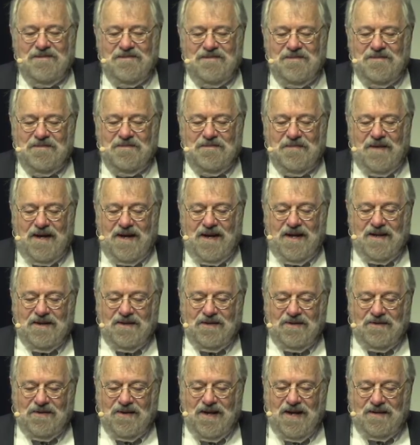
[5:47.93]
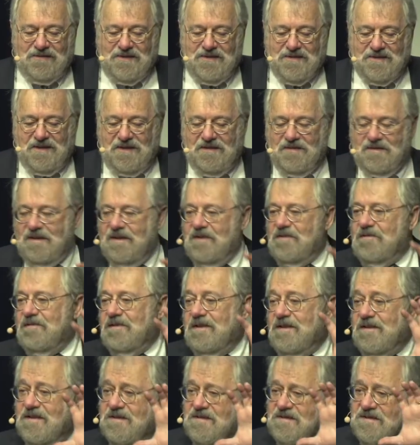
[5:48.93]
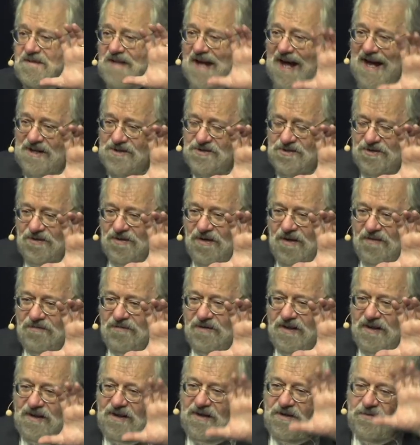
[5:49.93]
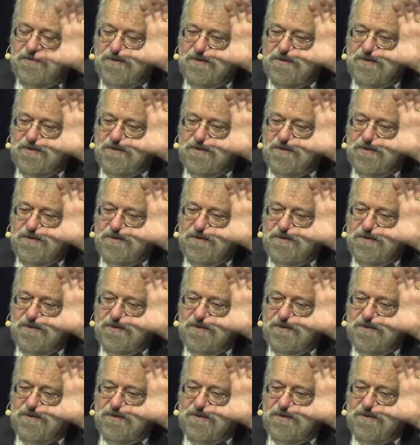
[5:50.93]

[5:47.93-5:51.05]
And you got to see literally the stature of Lincoln,